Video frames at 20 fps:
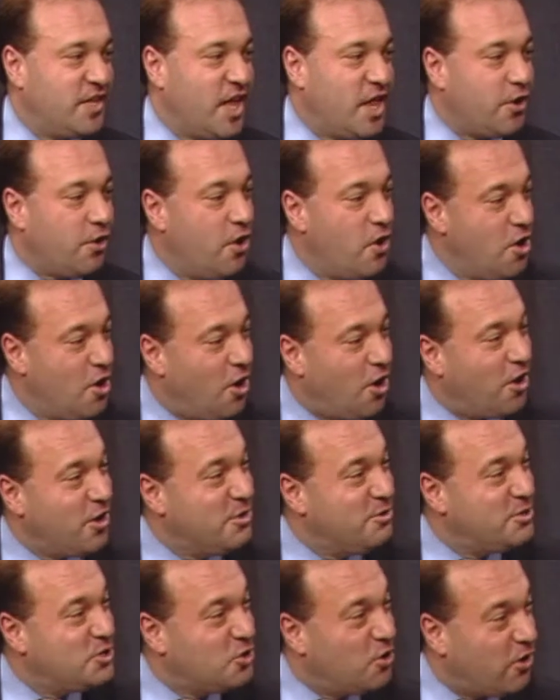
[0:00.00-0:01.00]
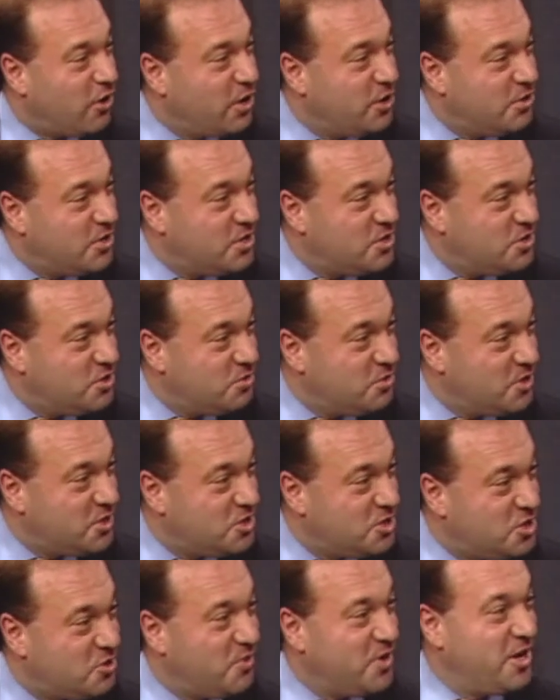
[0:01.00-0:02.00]
the other. Are you sorry you didn't do
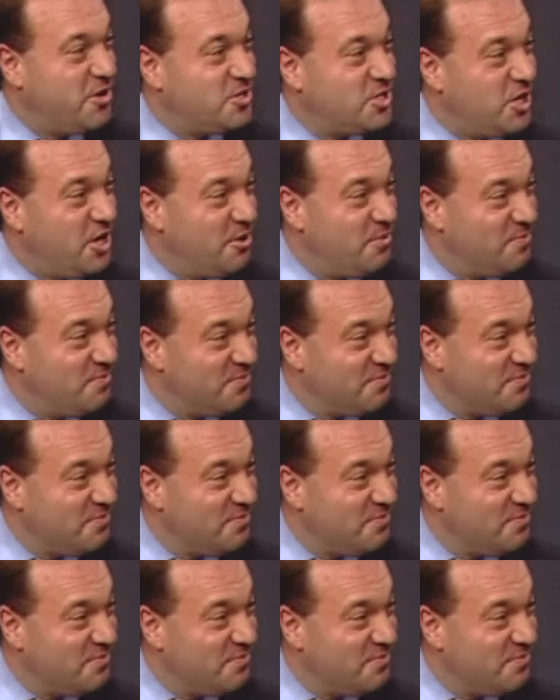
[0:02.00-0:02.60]
this three years ago?